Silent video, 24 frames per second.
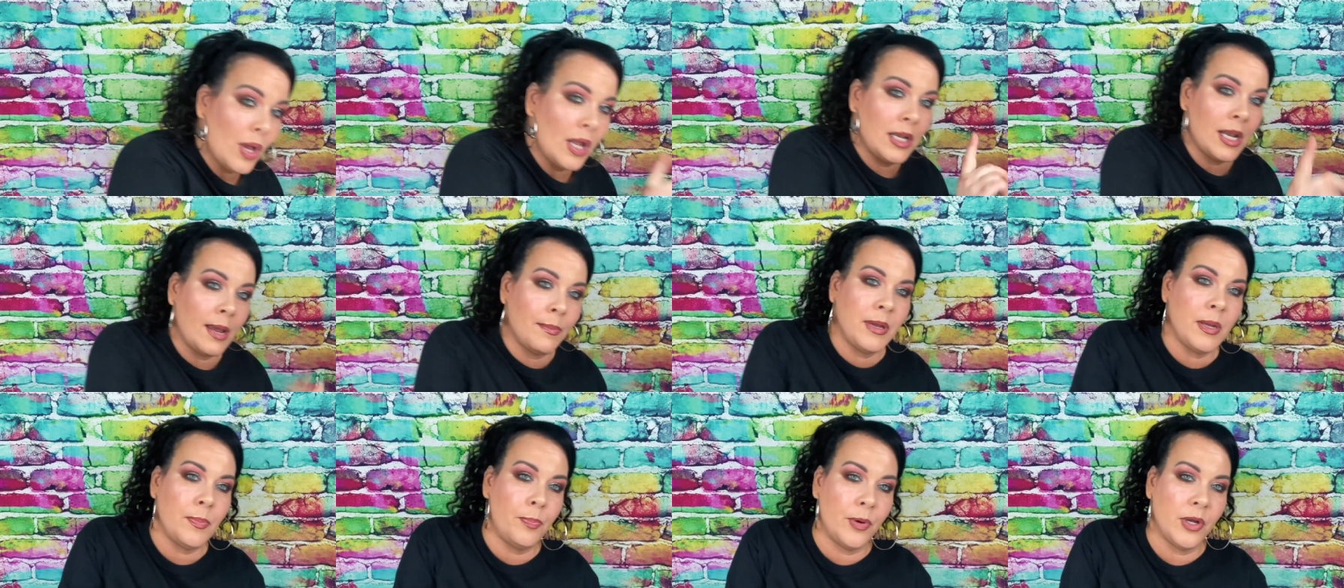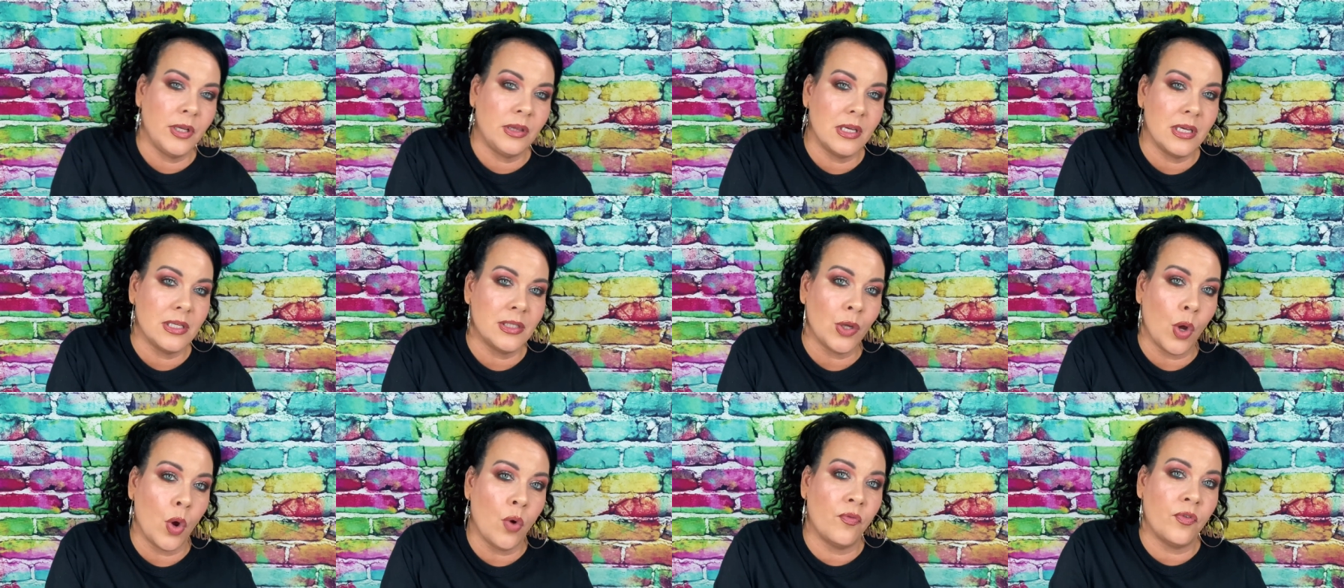Let me put
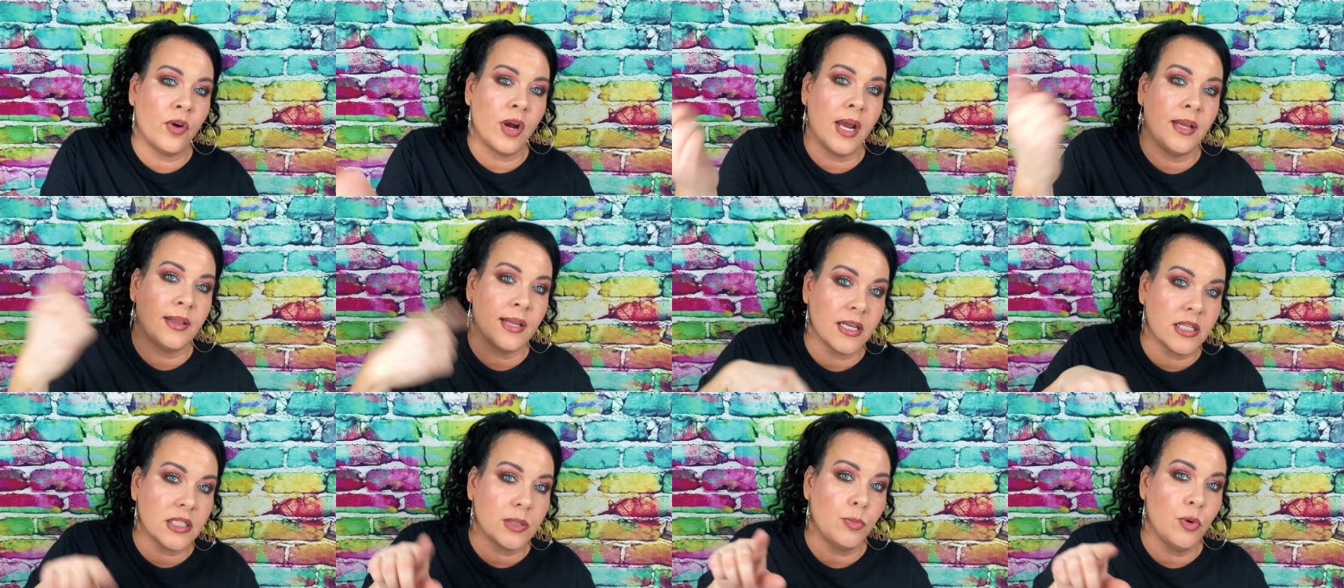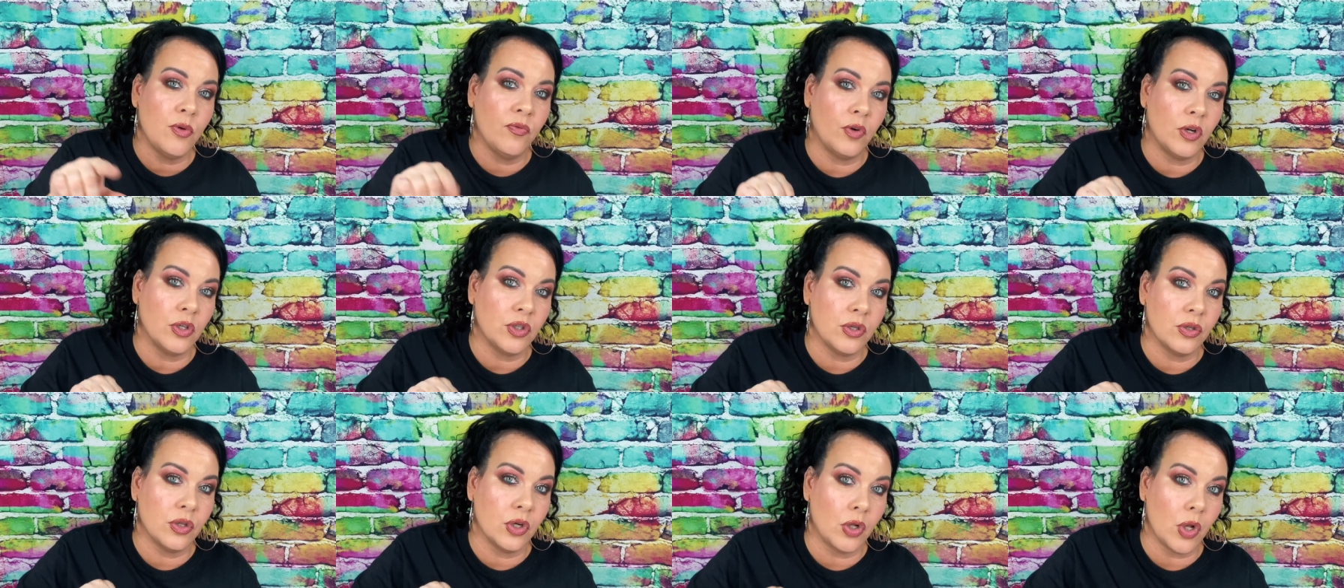this over and let's move
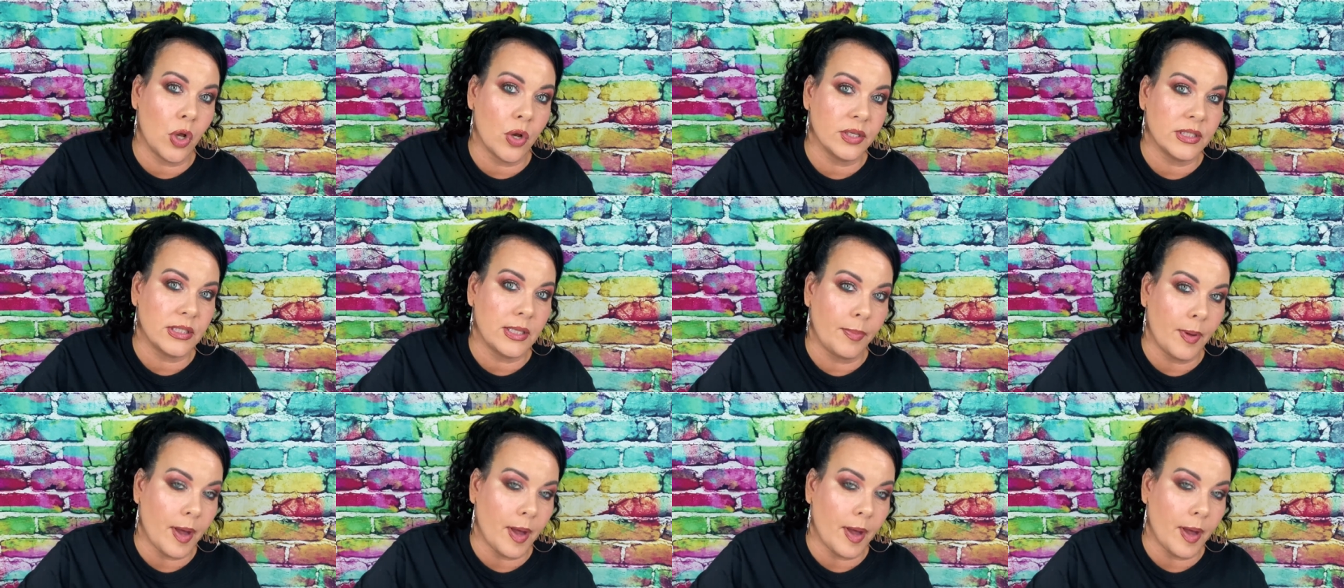on to the glossy